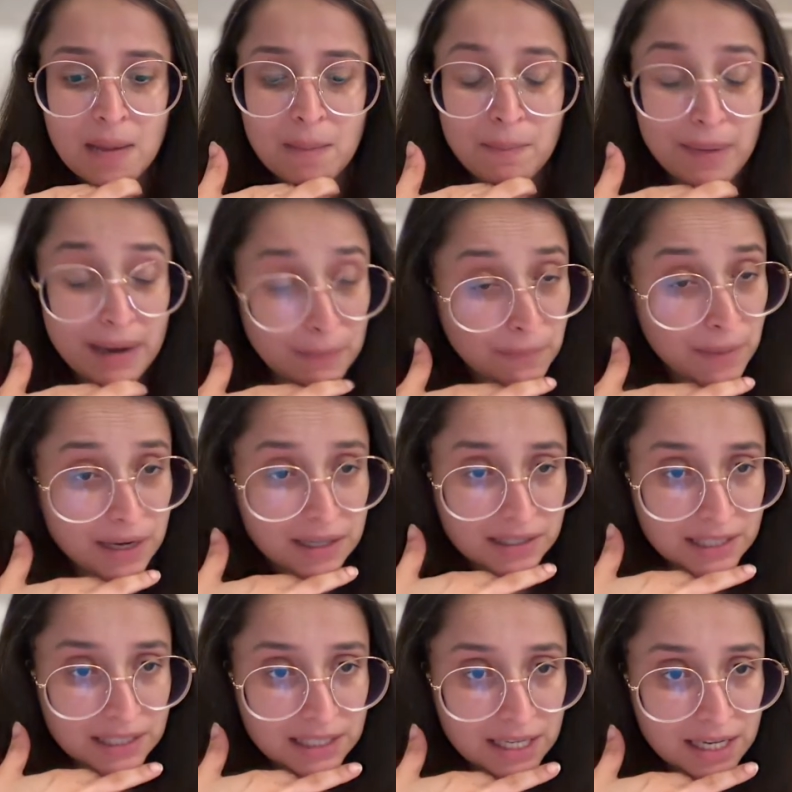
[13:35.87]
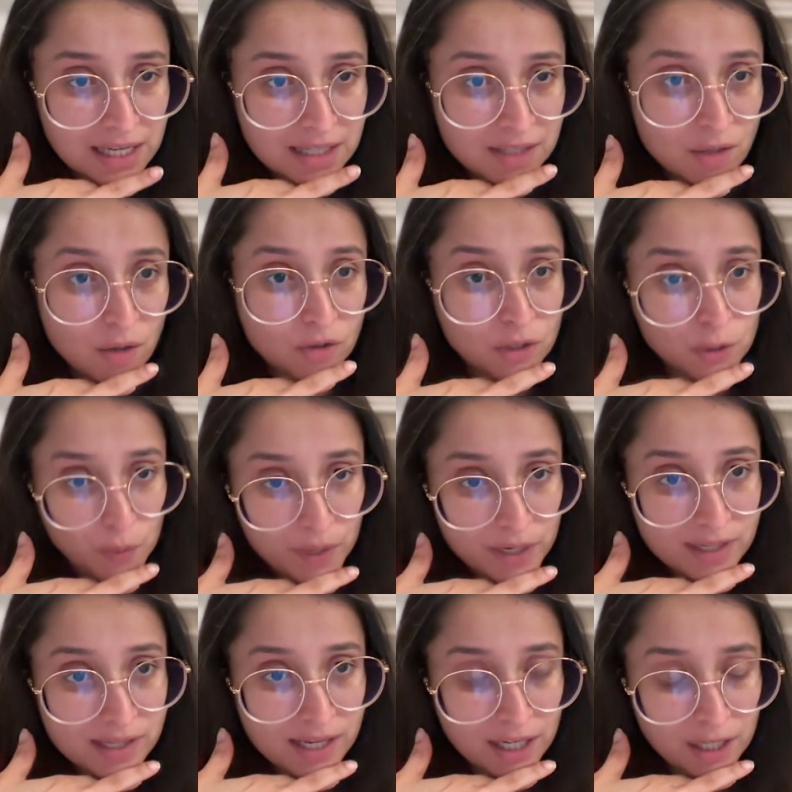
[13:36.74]
My masterclass on the
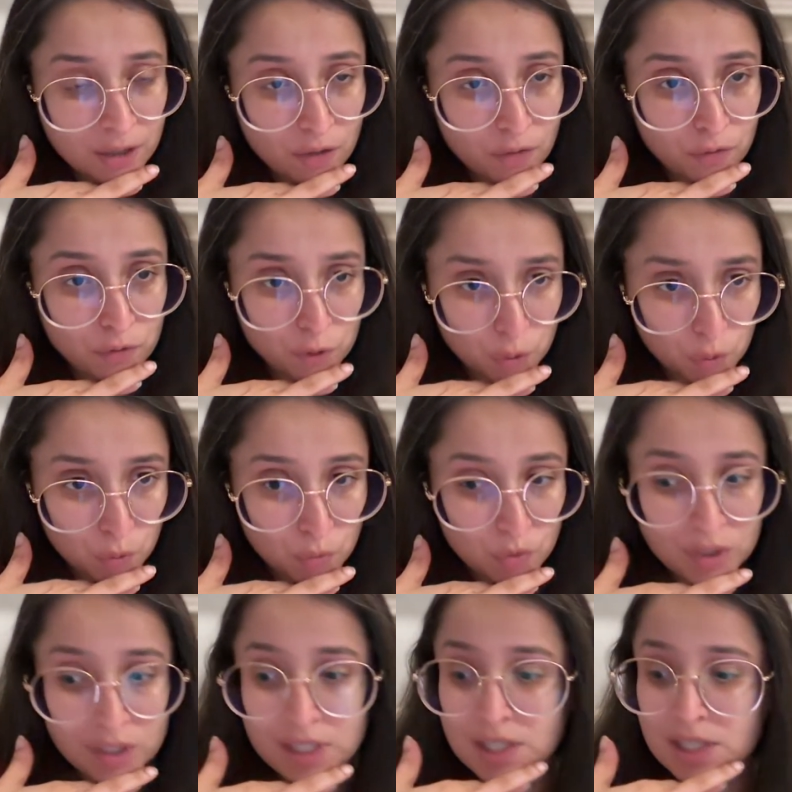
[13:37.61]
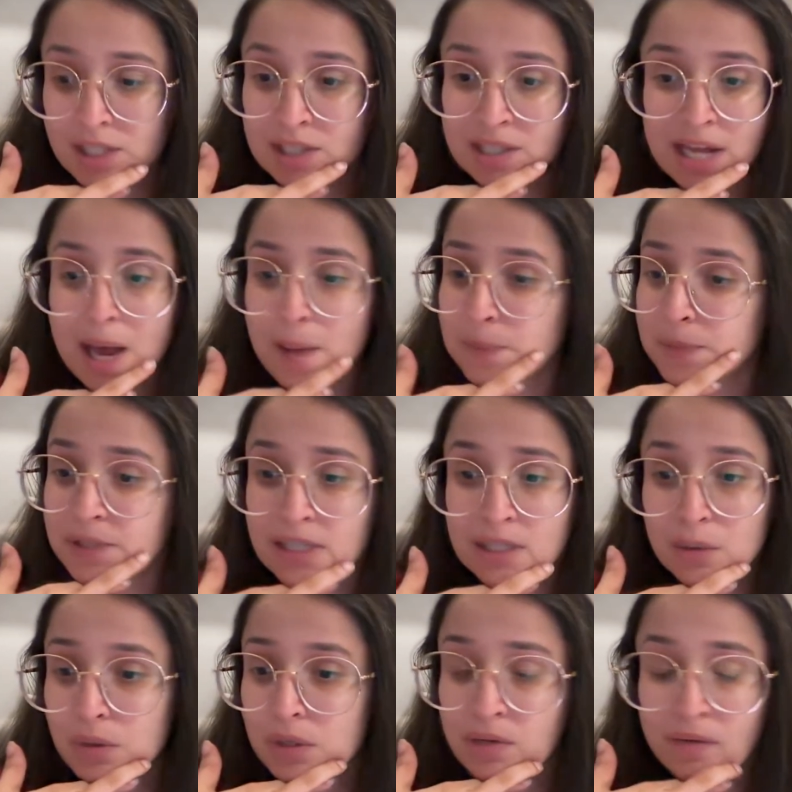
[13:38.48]
22nd of June is
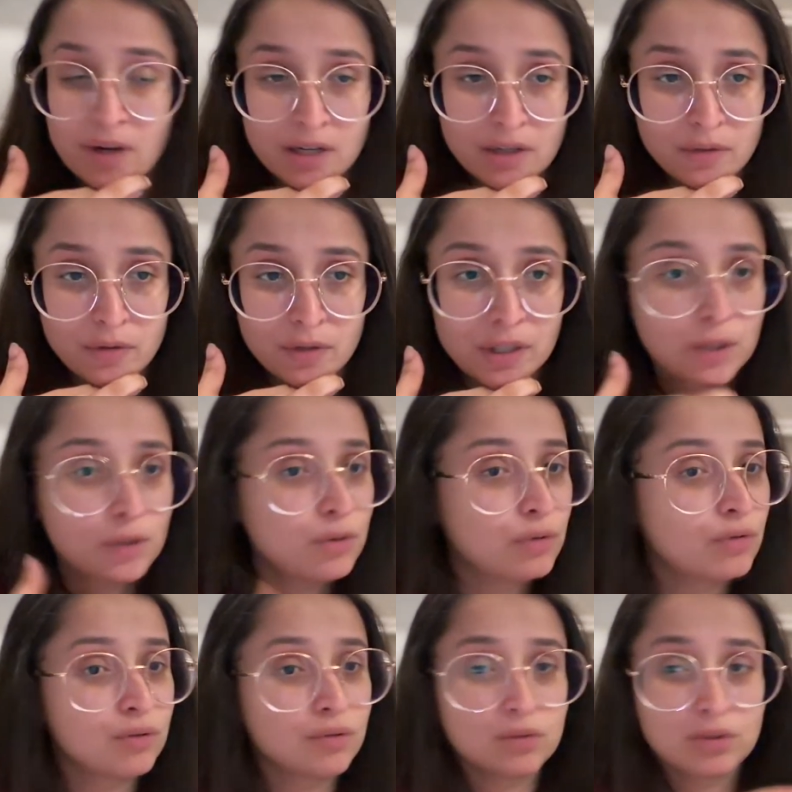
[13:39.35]
absolutely wonderful. You